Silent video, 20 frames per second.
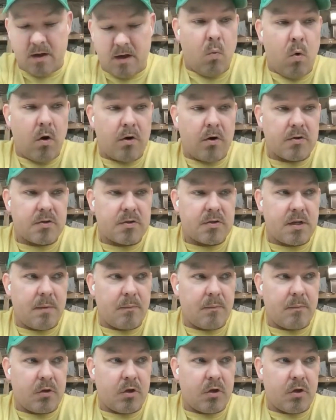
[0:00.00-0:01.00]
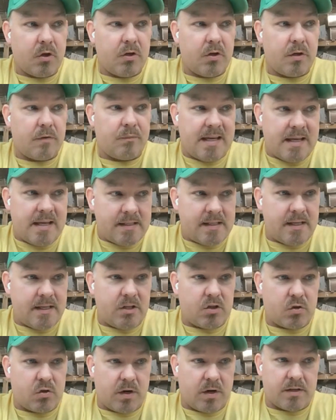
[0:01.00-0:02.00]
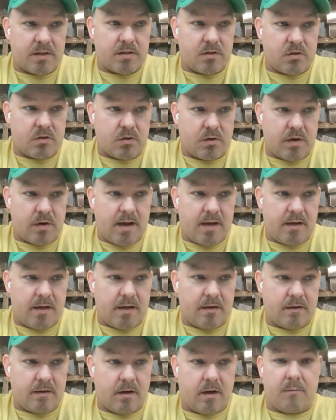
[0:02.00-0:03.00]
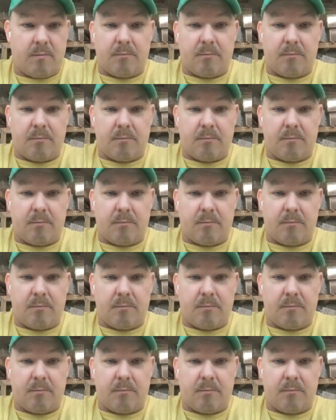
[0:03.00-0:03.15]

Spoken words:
What are some good, easy tricks and trade